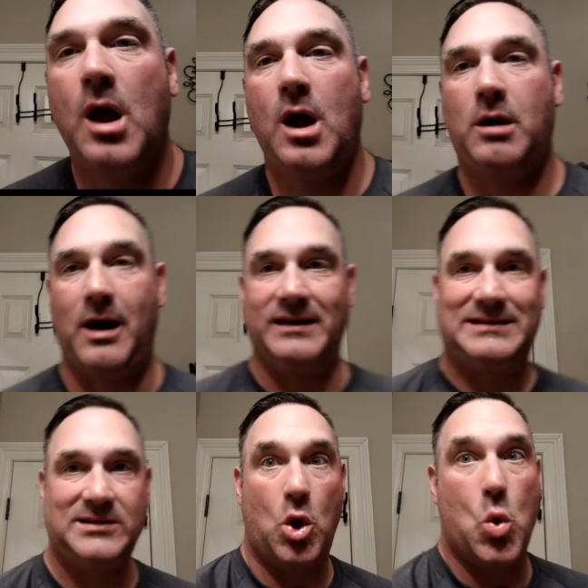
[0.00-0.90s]
All right,
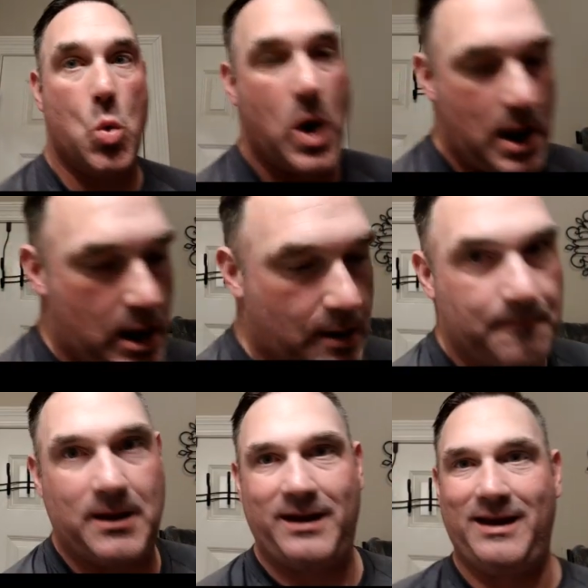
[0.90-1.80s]
so
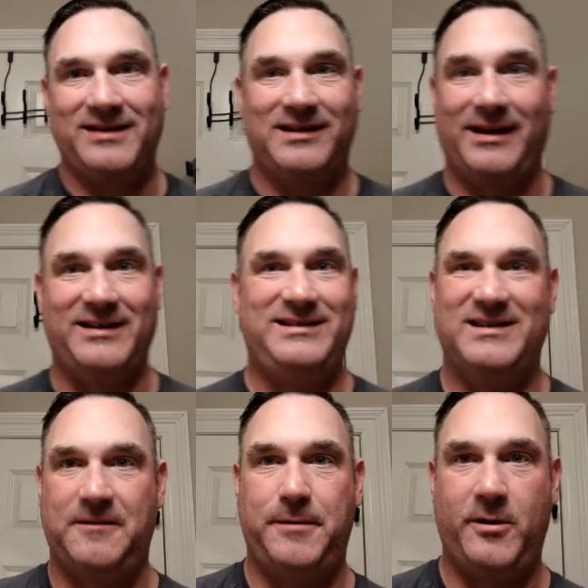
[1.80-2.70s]
it's like a
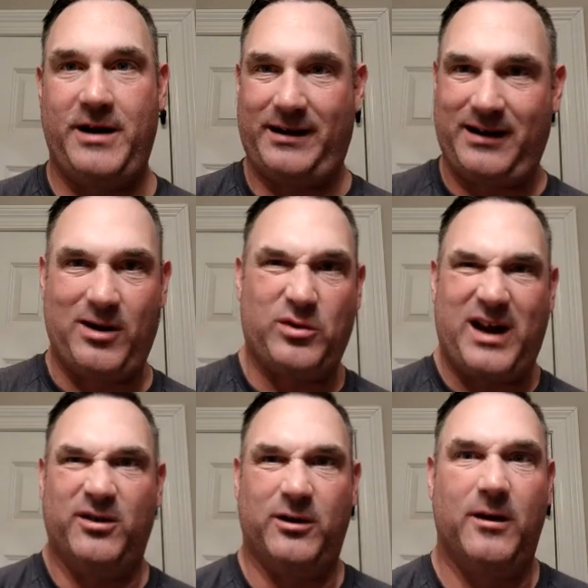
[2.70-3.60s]
disappearing act. I go
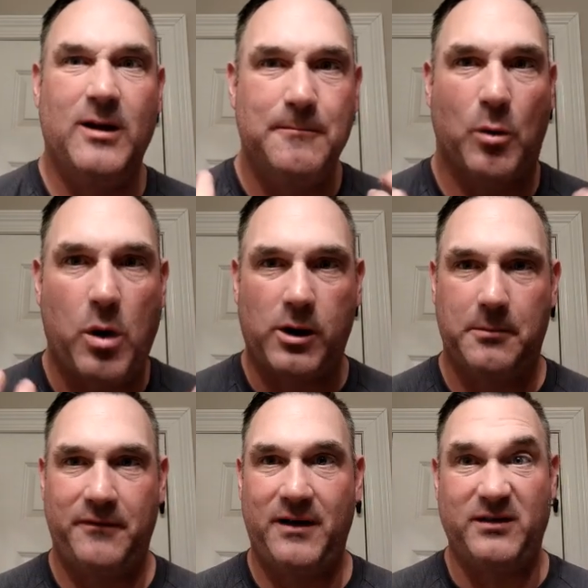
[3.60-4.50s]
down to put water in
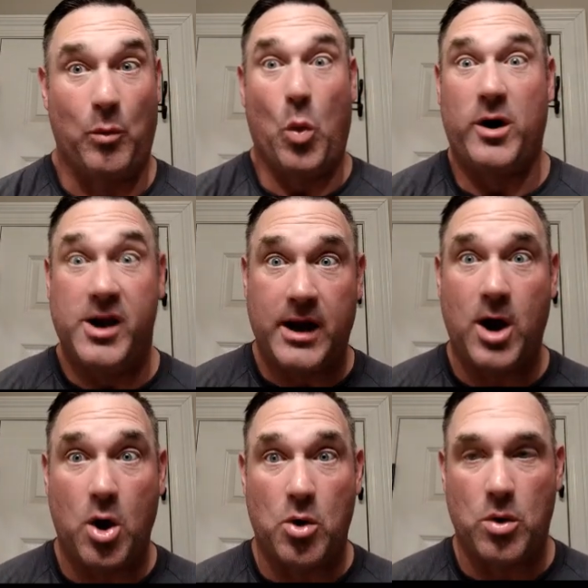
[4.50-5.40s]
my face, and where did it
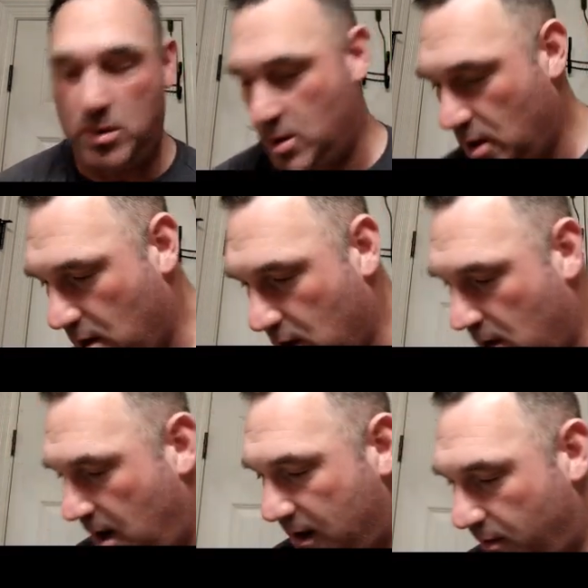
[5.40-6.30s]
go?
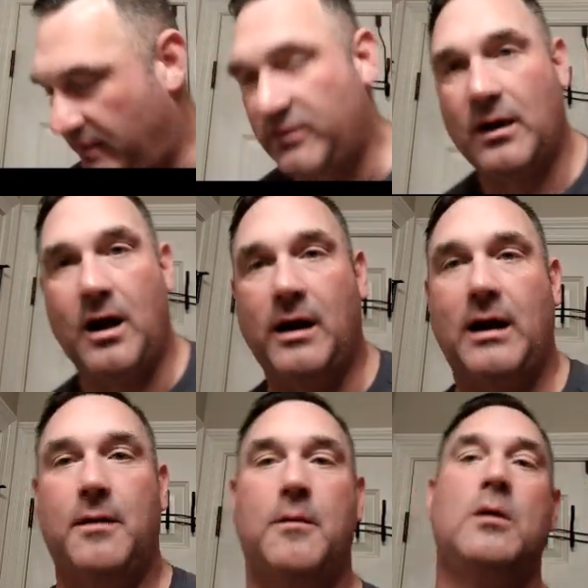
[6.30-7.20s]
Anyways,
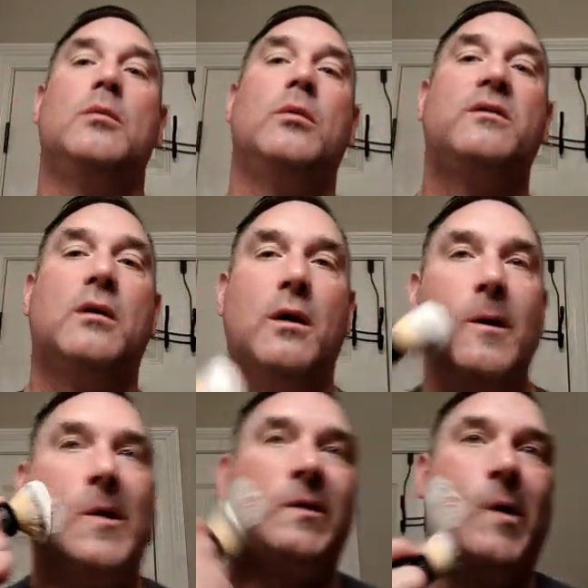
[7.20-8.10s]
so
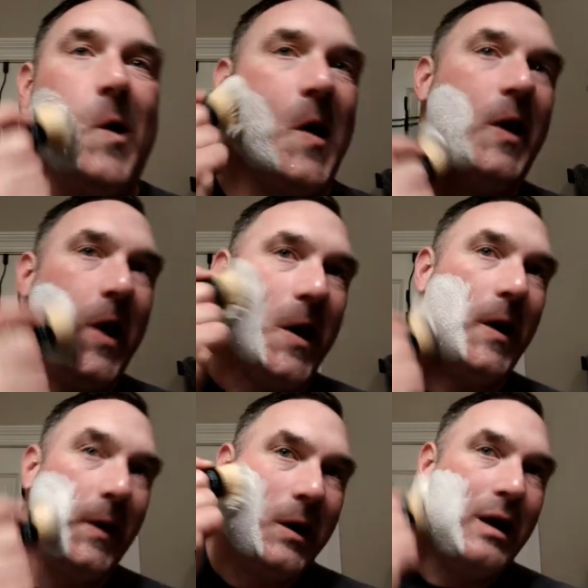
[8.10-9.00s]
let's go ahead
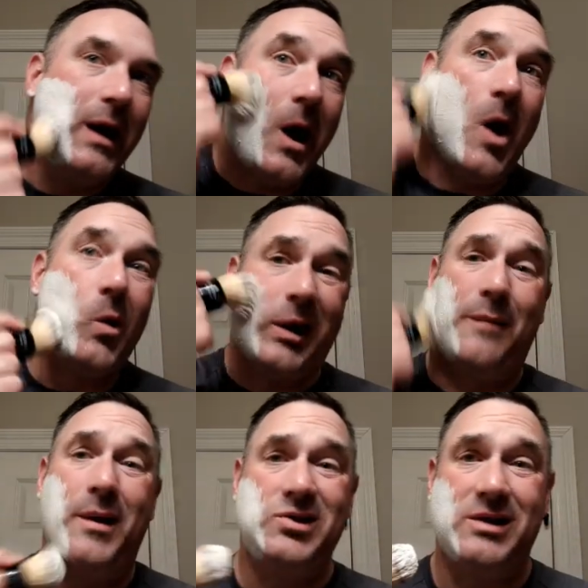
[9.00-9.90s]
and, did I
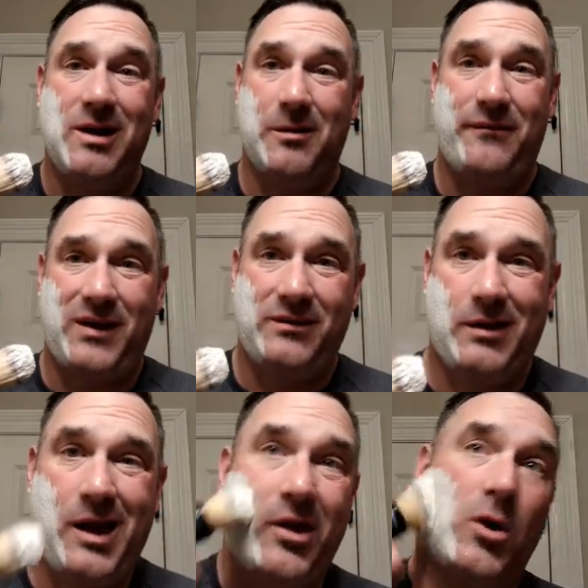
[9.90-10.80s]
mention that I'm a face
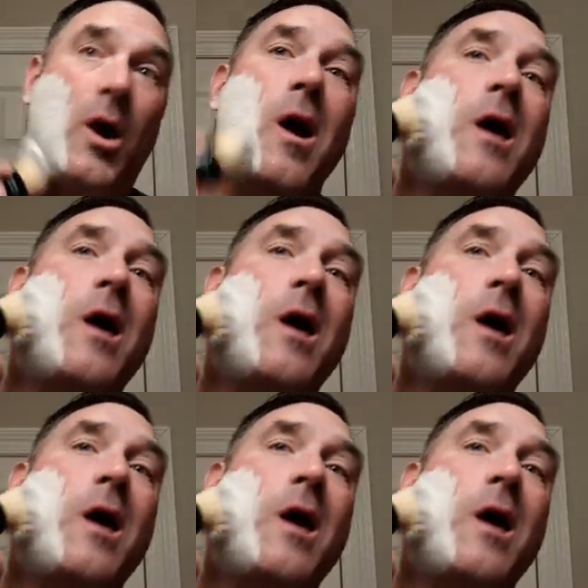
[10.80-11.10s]
lather?